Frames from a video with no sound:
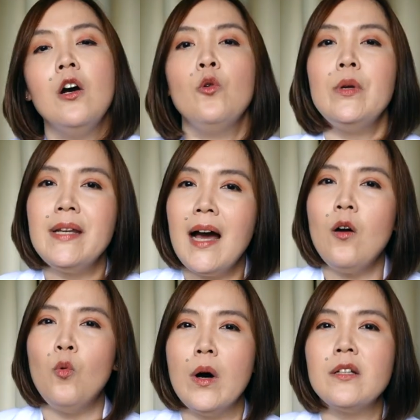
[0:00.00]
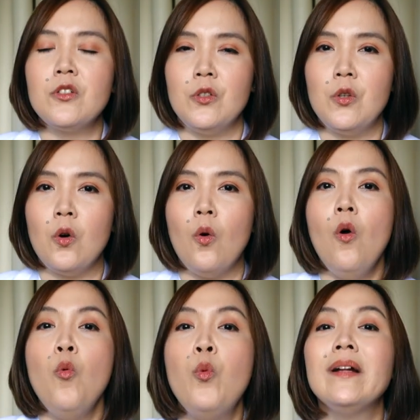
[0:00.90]
we now want to know
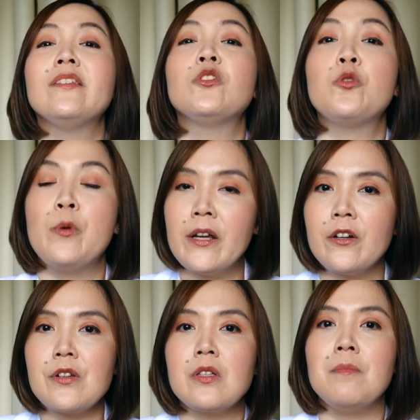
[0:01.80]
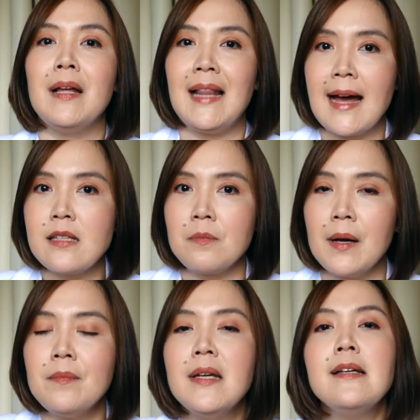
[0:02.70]
what triggers
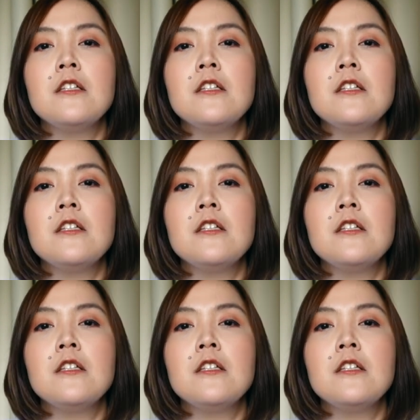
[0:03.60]
melasma,